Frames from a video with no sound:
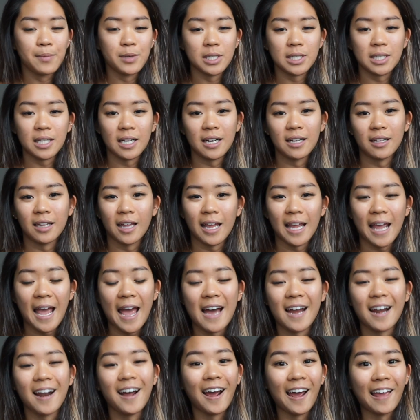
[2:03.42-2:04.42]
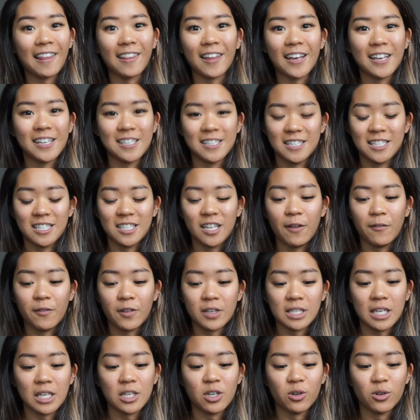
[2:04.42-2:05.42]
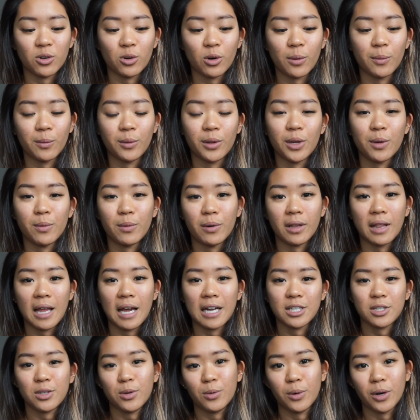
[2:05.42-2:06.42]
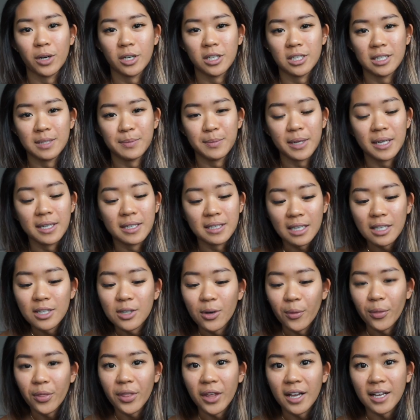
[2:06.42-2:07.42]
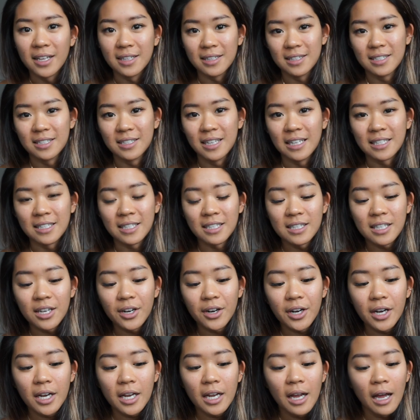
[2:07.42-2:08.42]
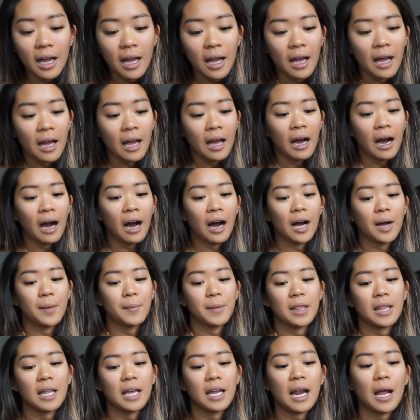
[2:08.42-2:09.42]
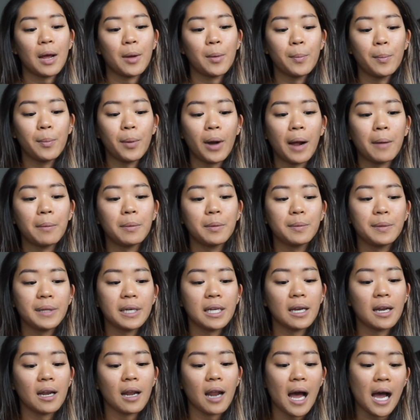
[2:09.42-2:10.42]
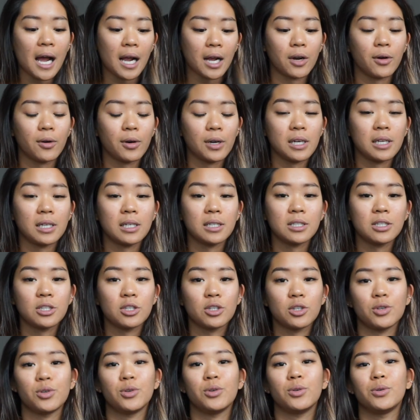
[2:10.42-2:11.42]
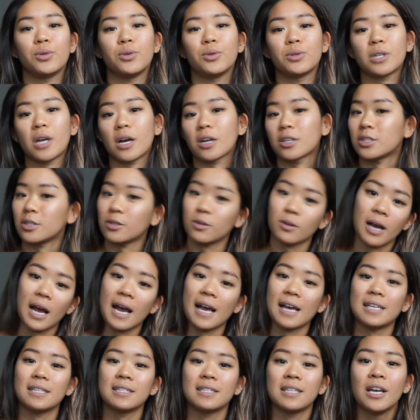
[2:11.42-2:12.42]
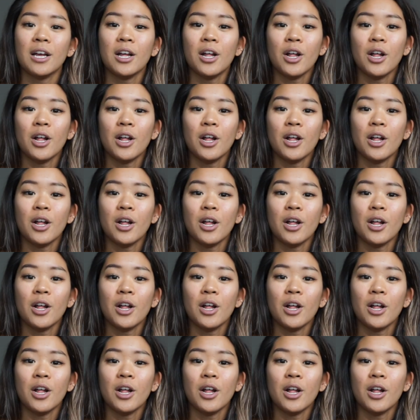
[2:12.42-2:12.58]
just gonna like add highlight and stuff because I don't normally wear that to work just because I don't think it's necessary. And then I'm probably not going to talk to you guys